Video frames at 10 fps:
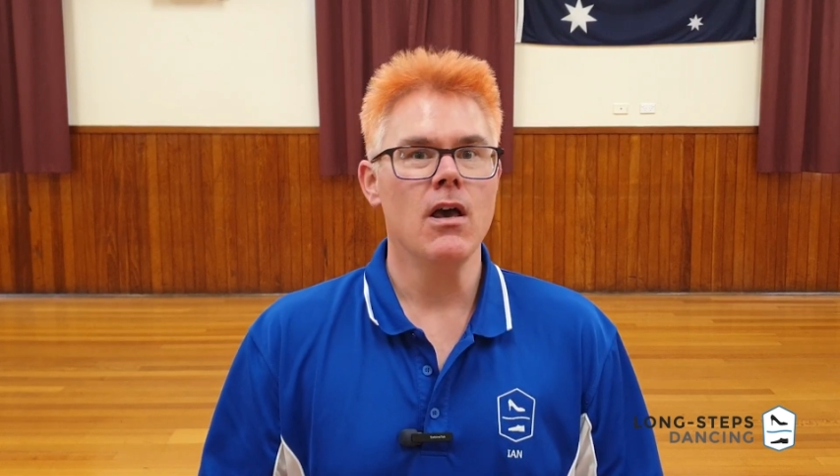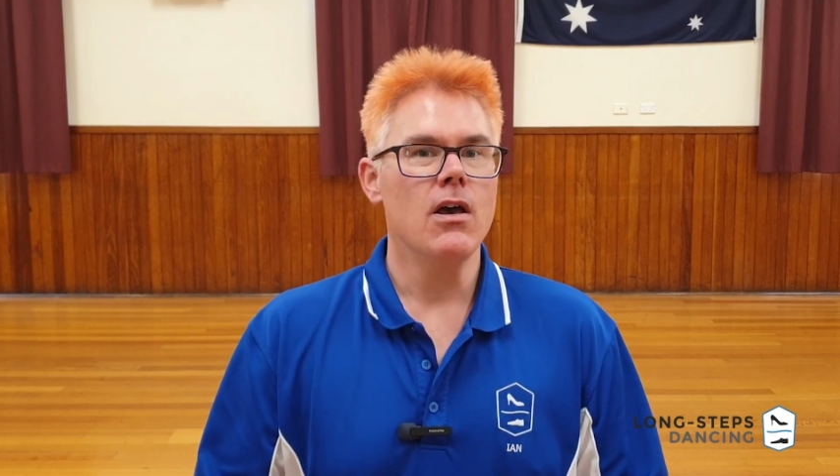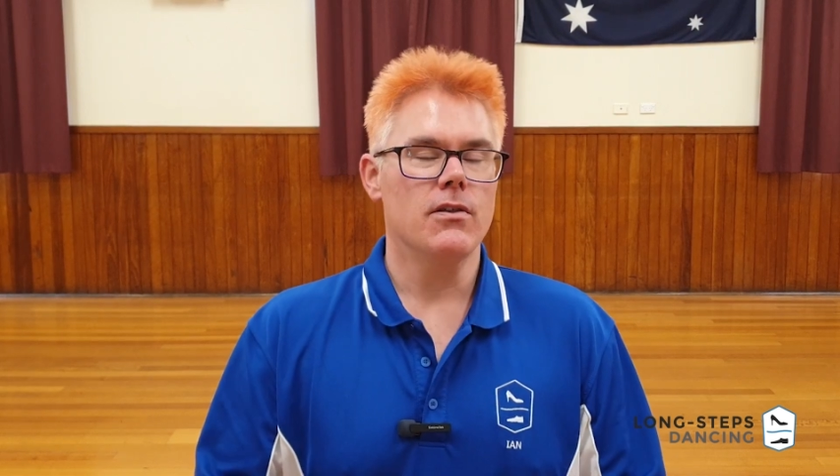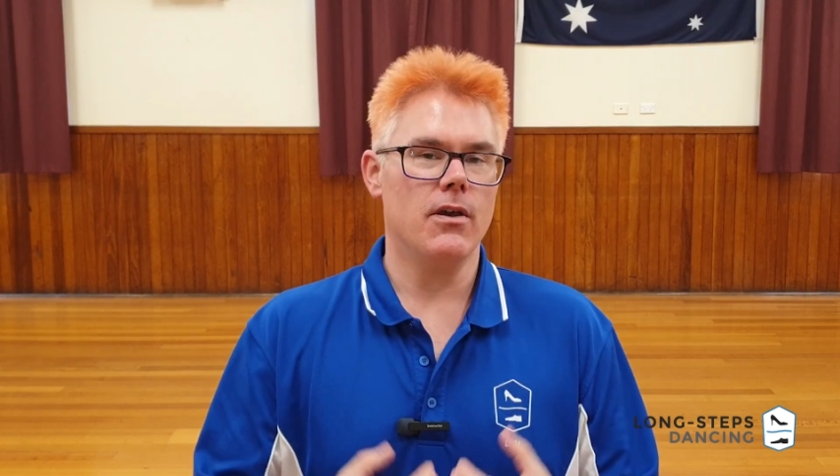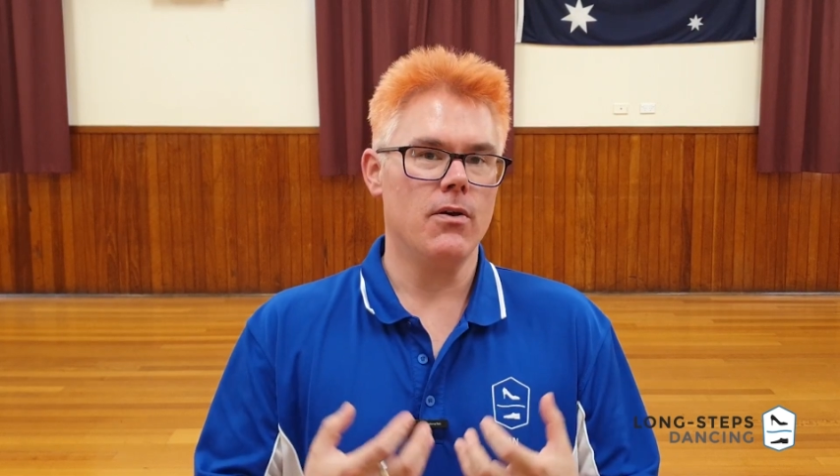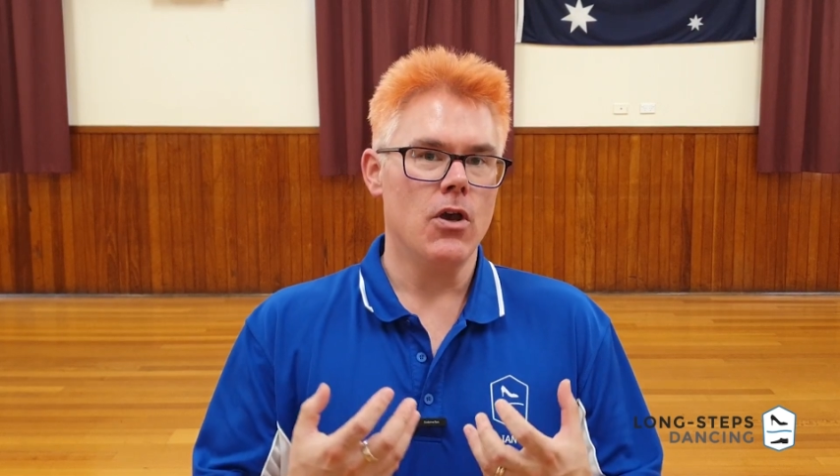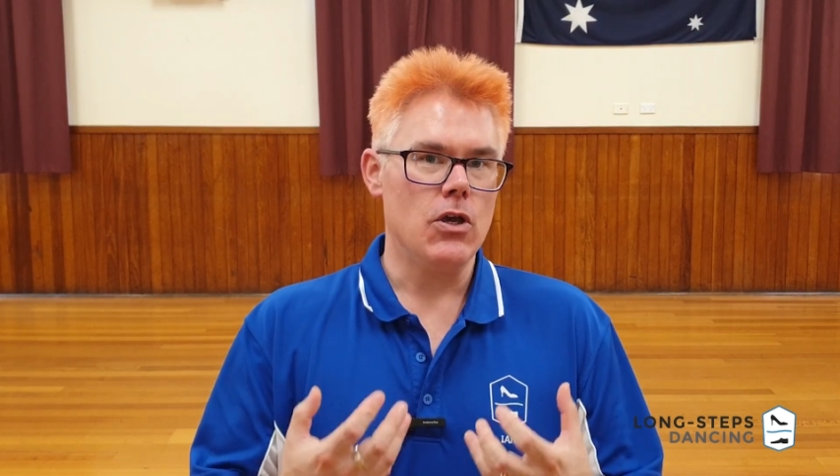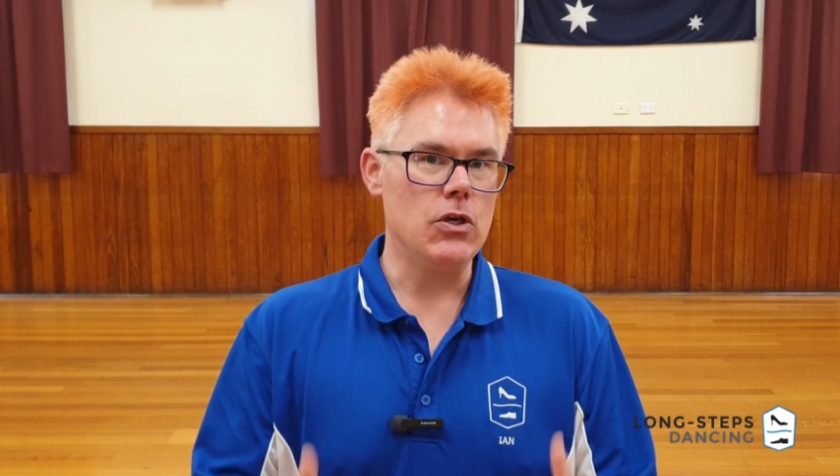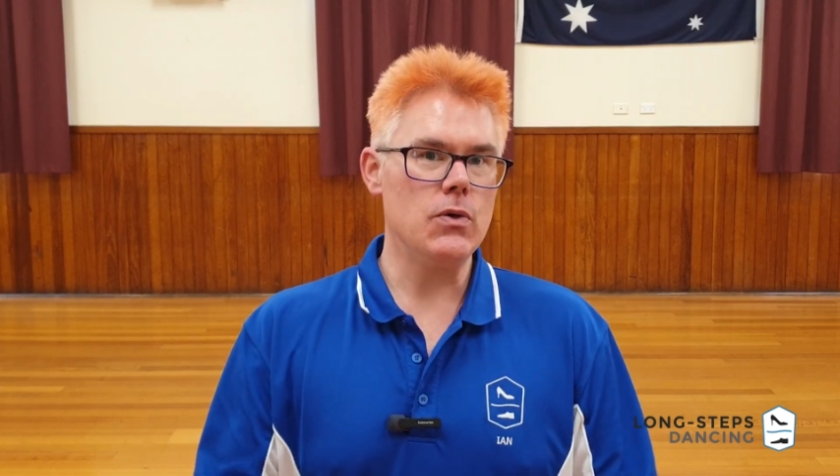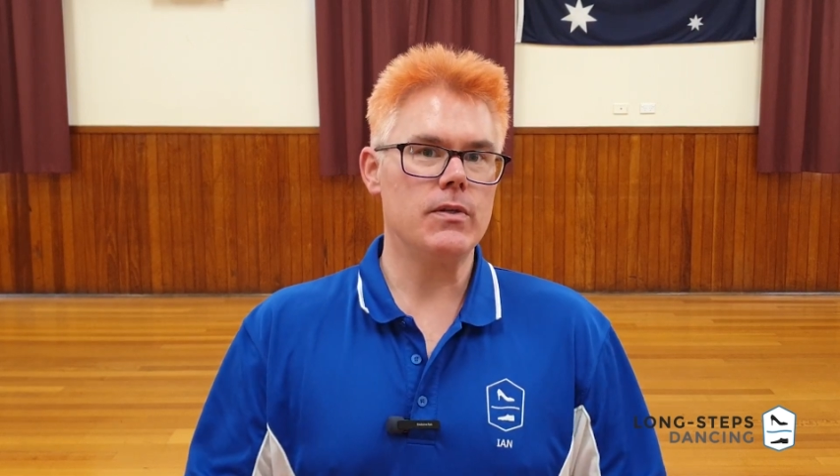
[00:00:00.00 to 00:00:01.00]
So
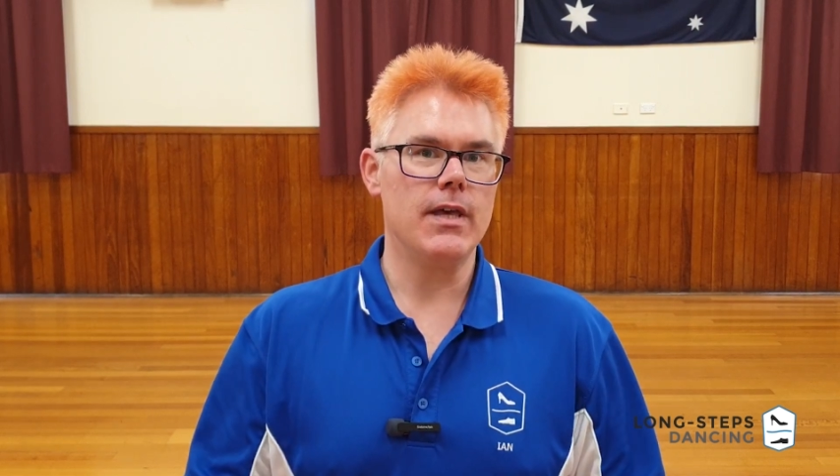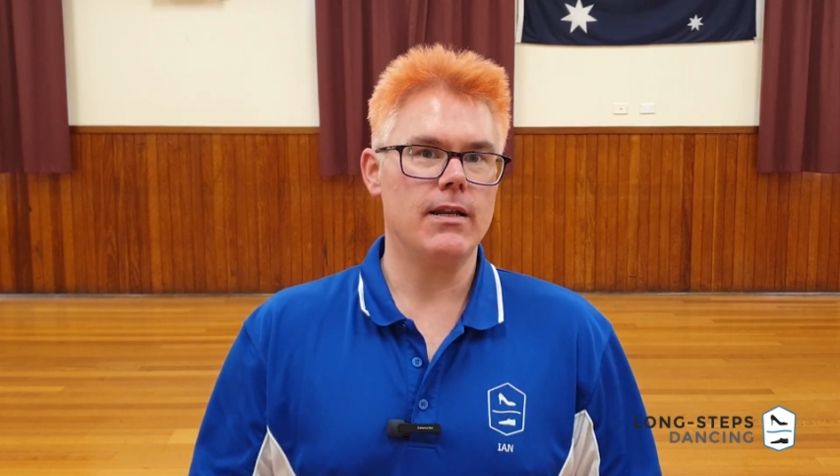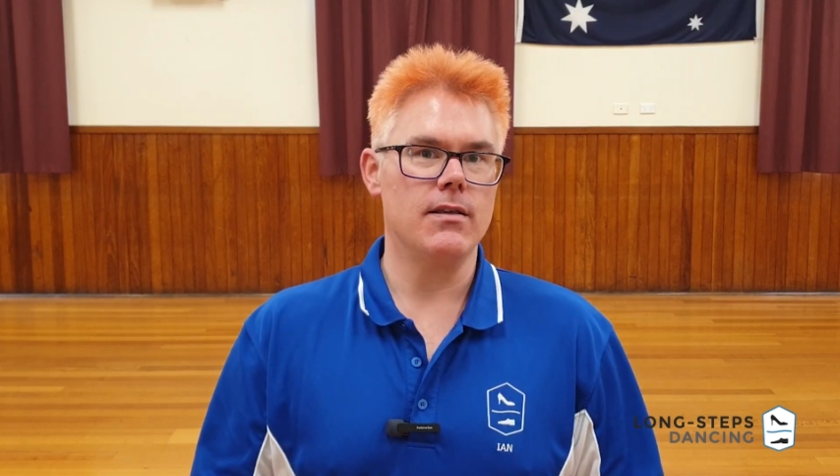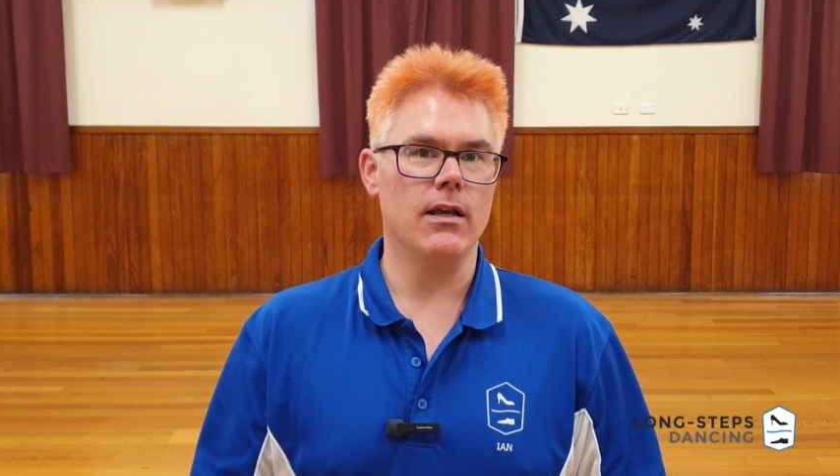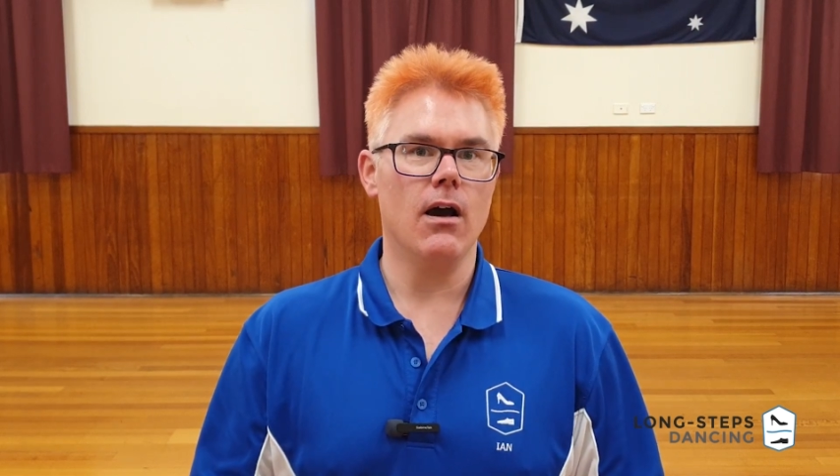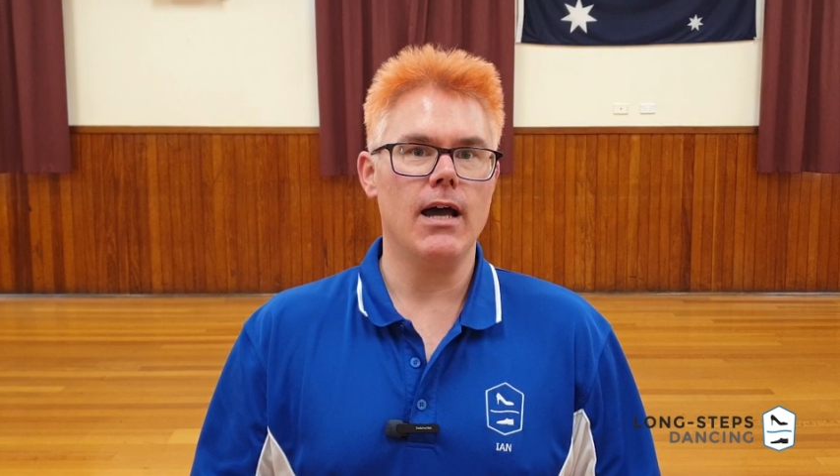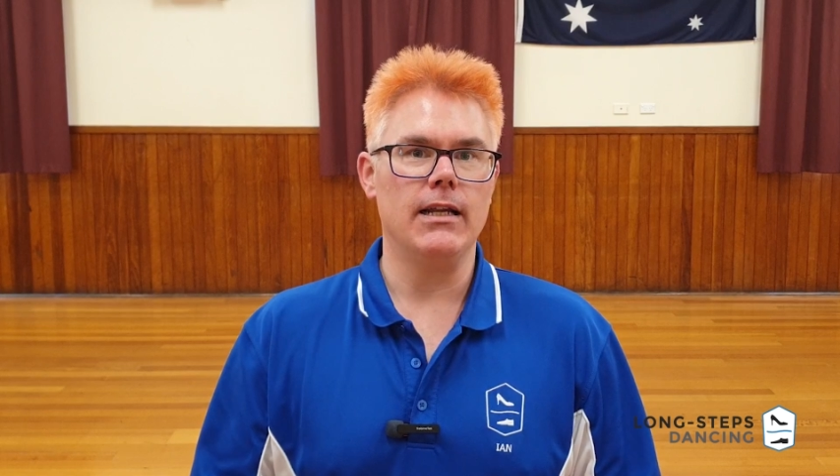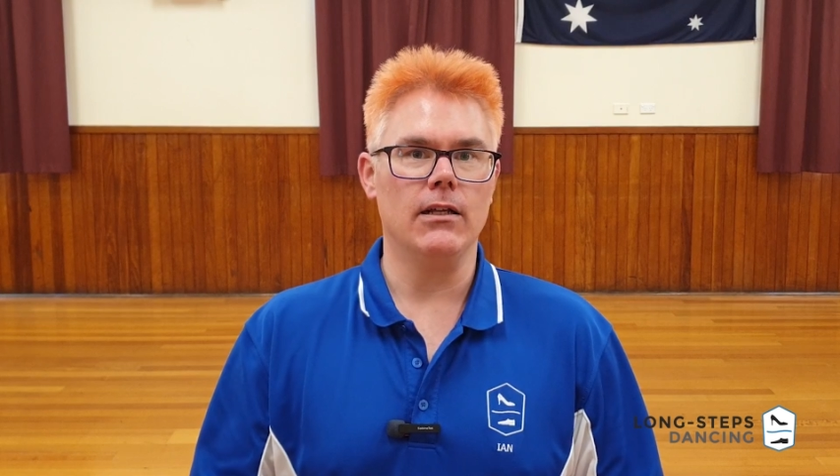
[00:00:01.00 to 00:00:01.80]
use that as a guiding